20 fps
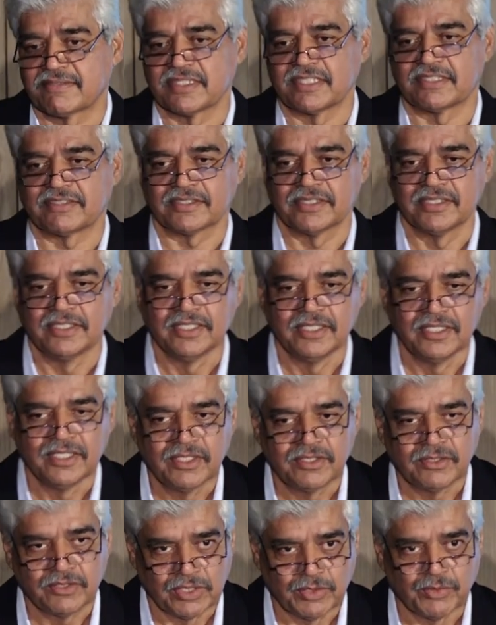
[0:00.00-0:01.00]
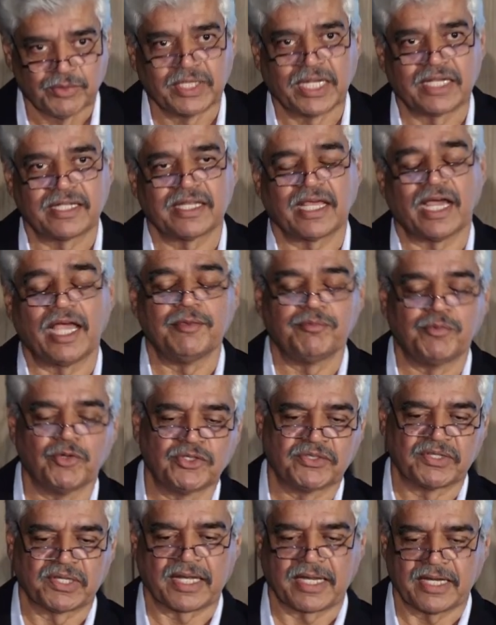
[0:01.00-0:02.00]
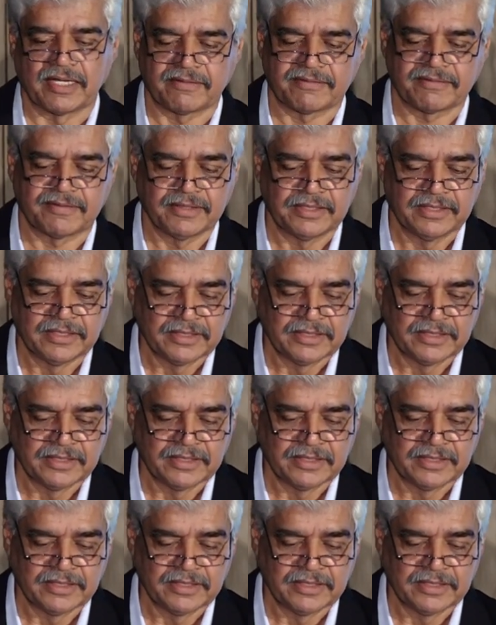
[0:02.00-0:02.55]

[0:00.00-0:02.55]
such even at high poaching rates.